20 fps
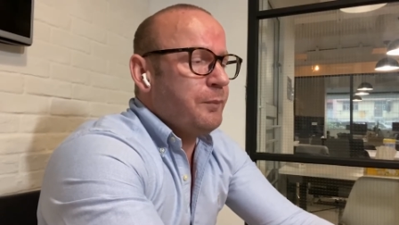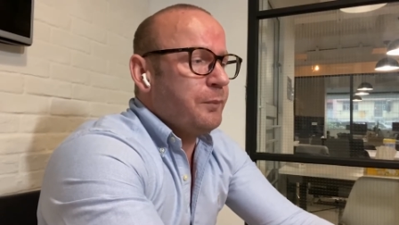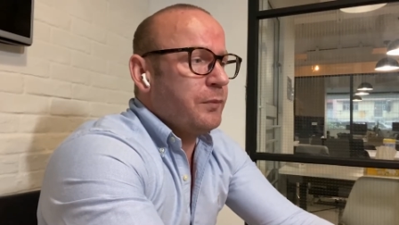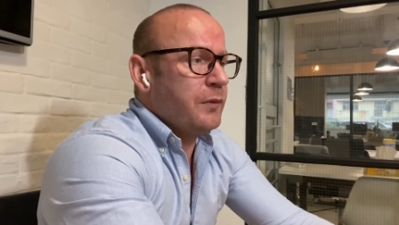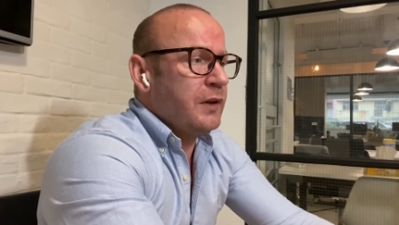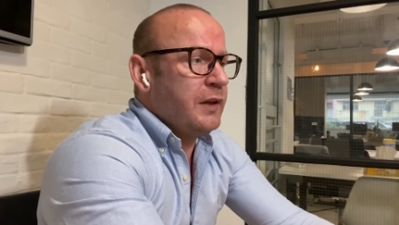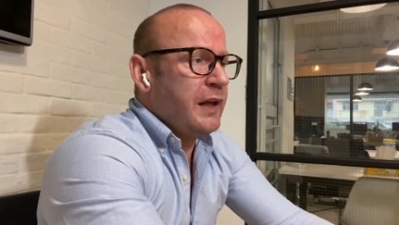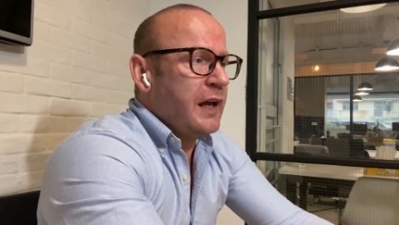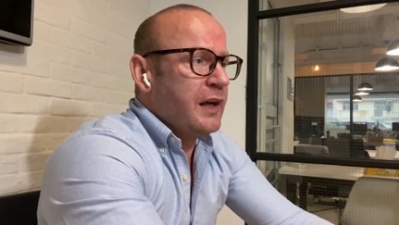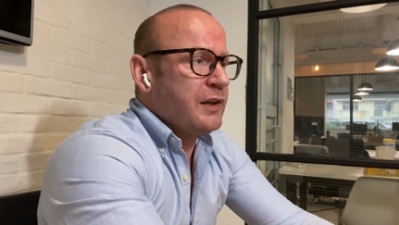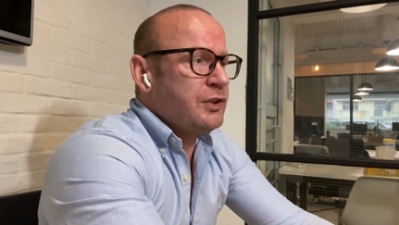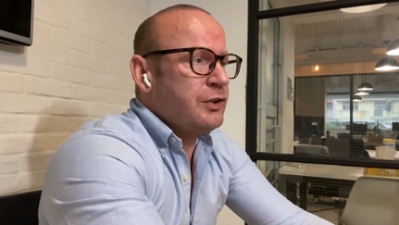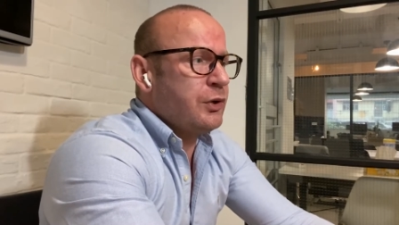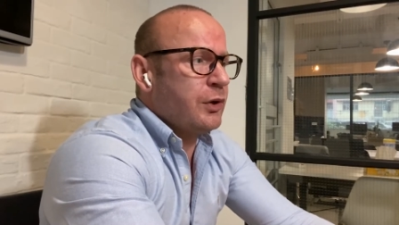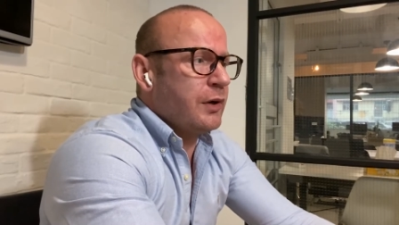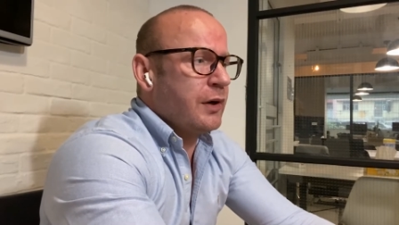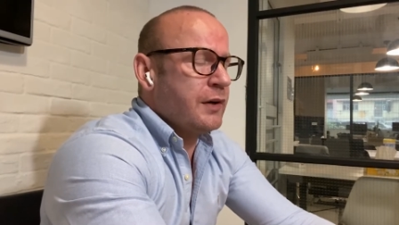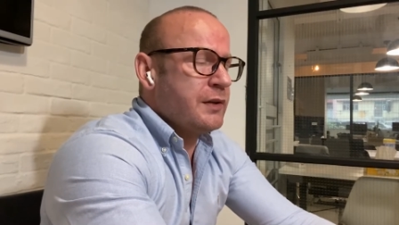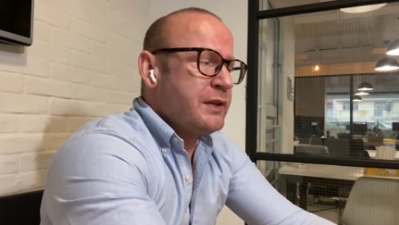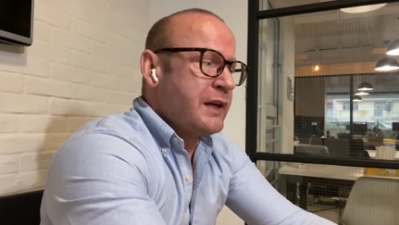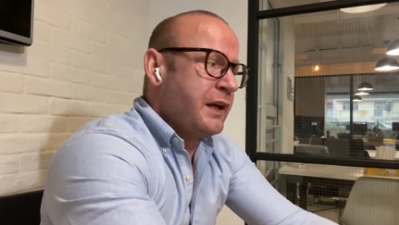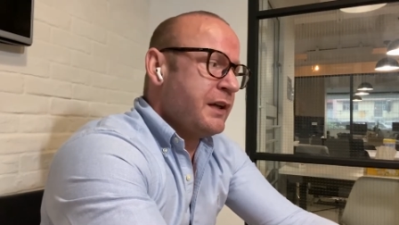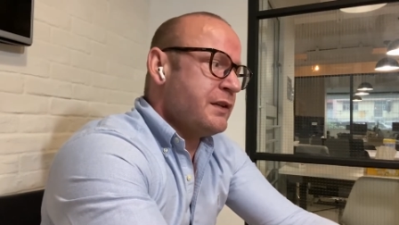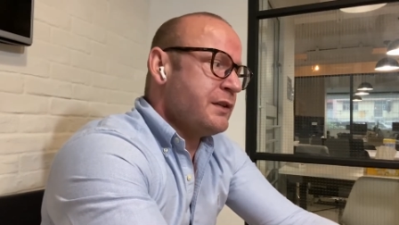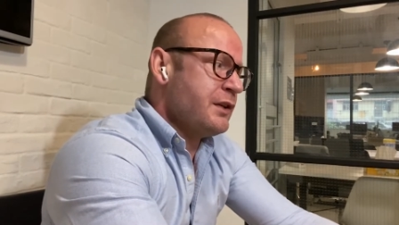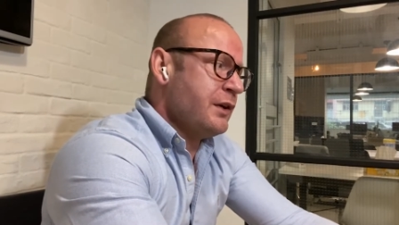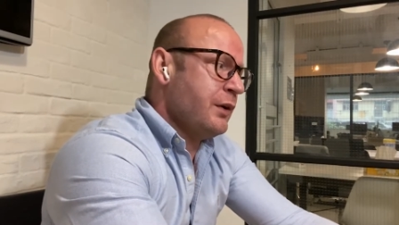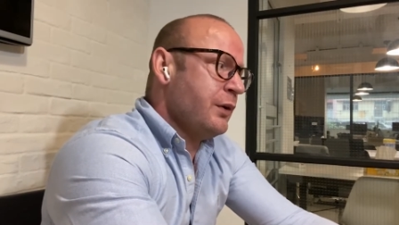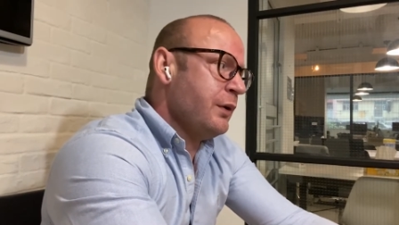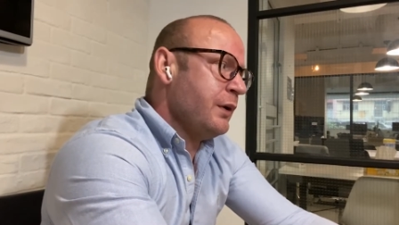Yeah, sure. Okay,
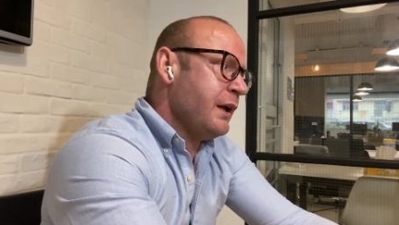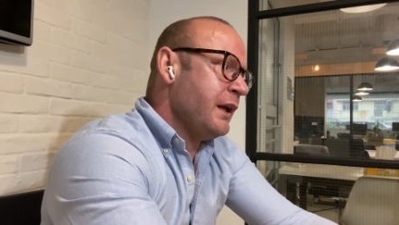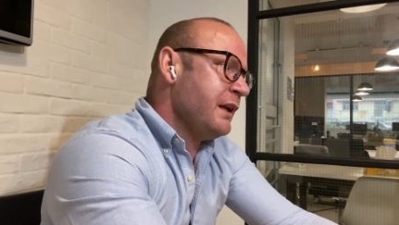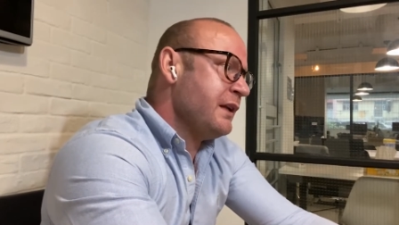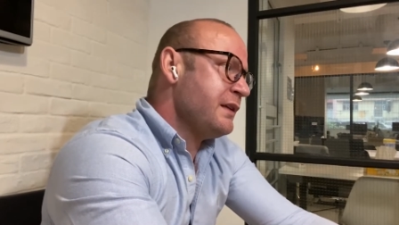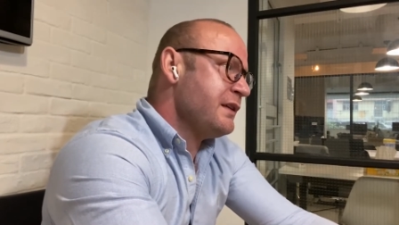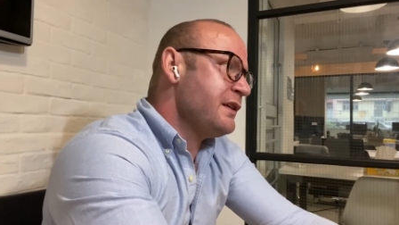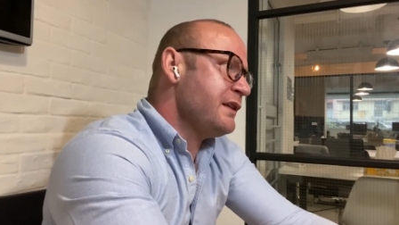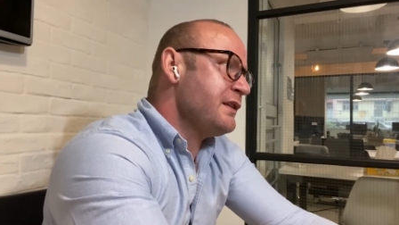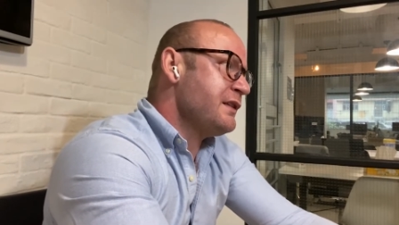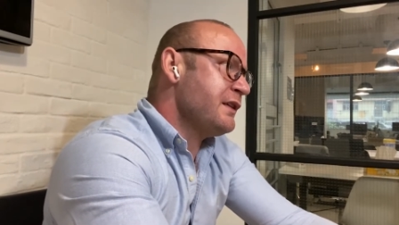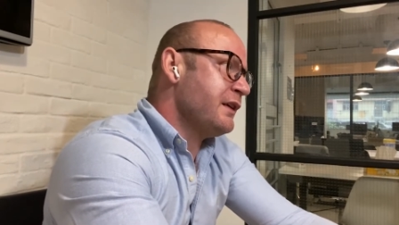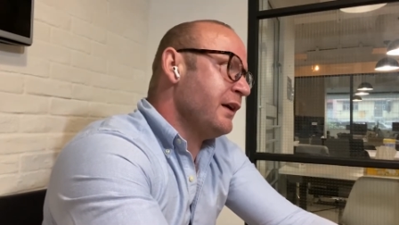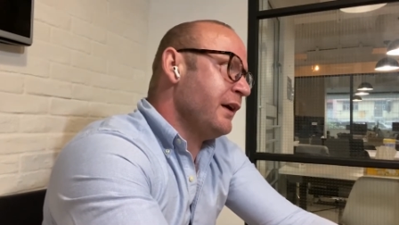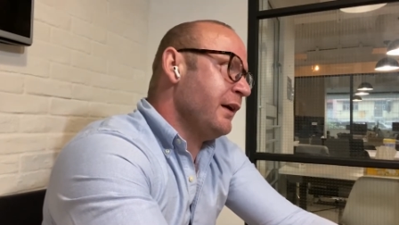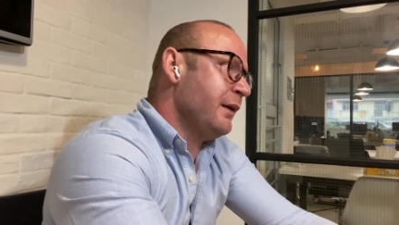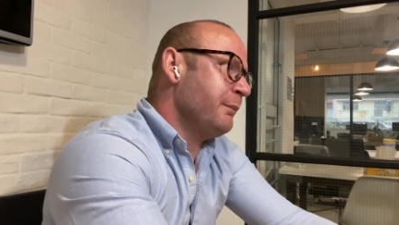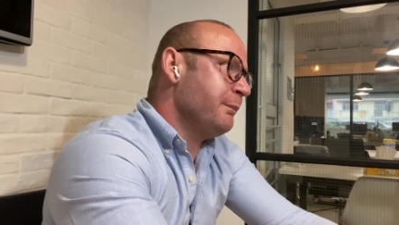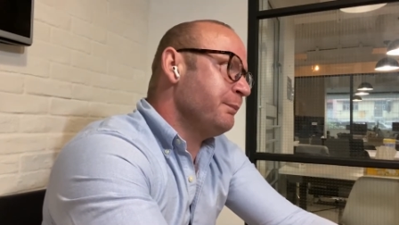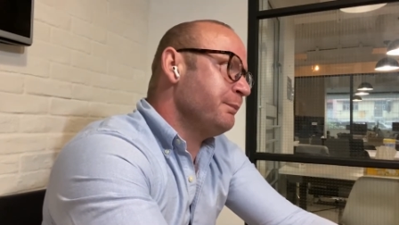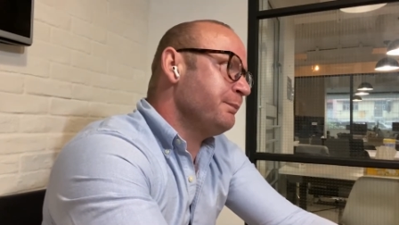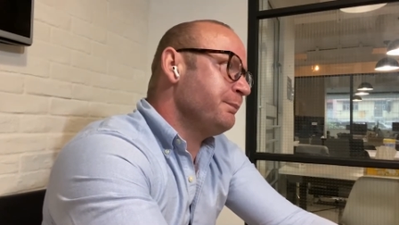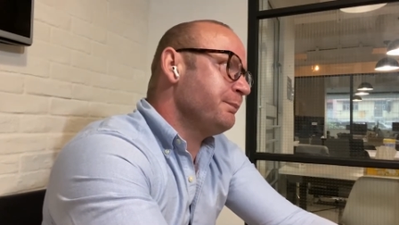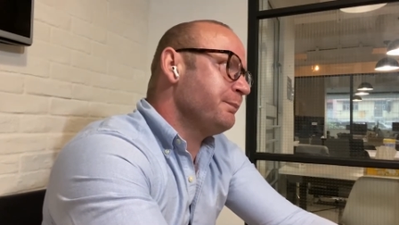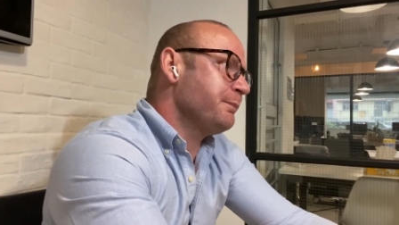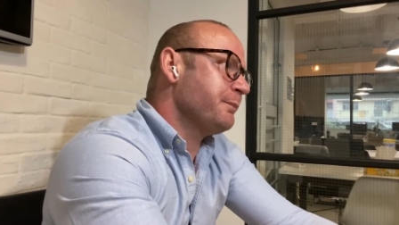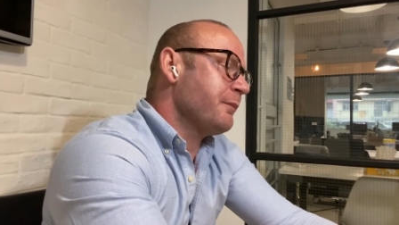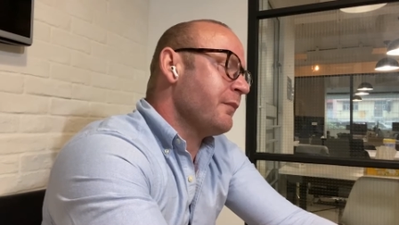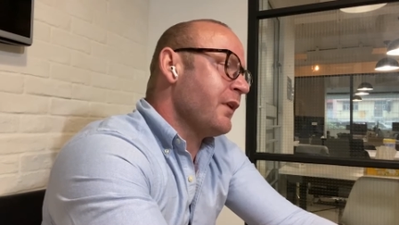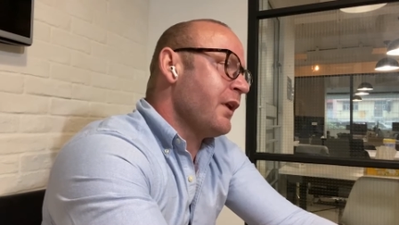so this is
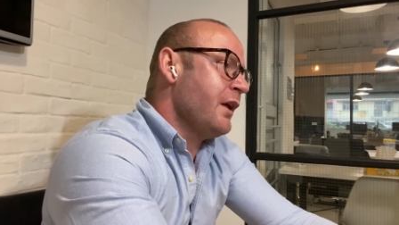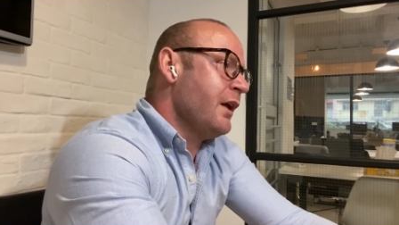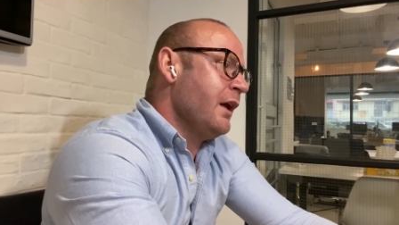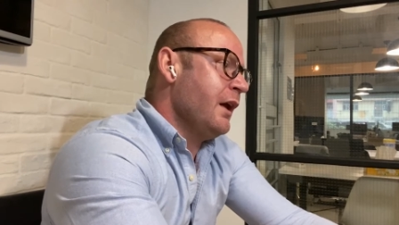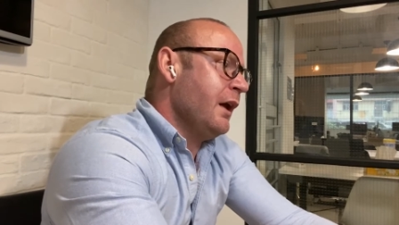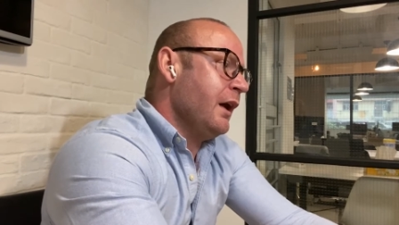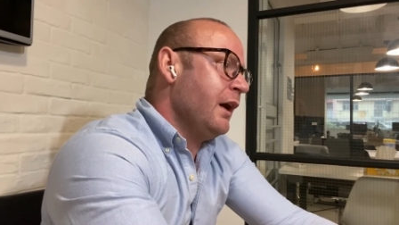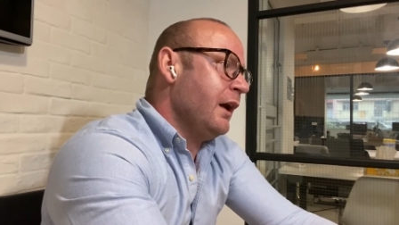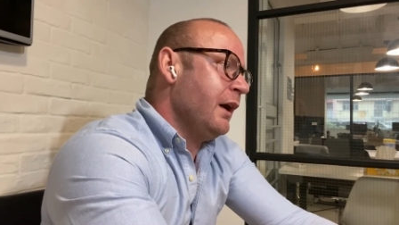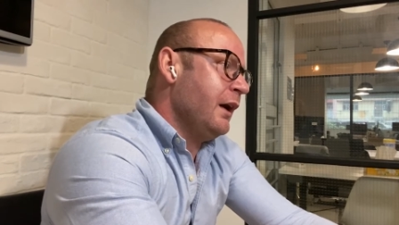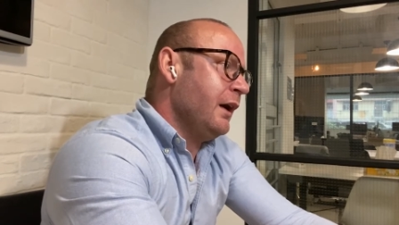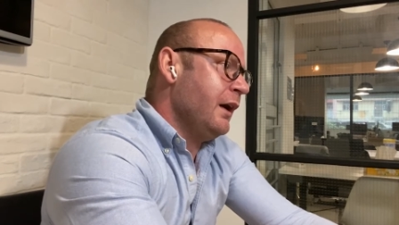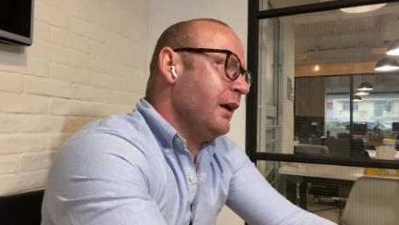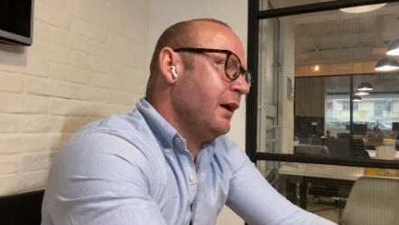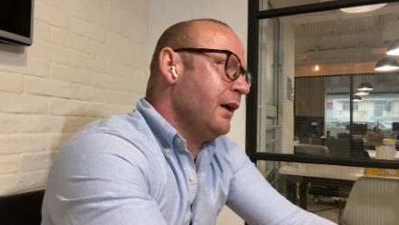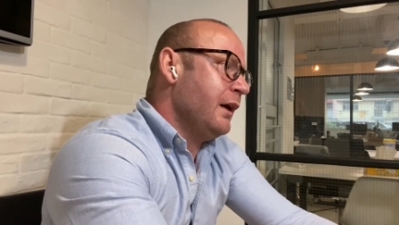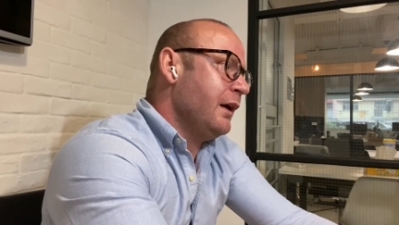I'll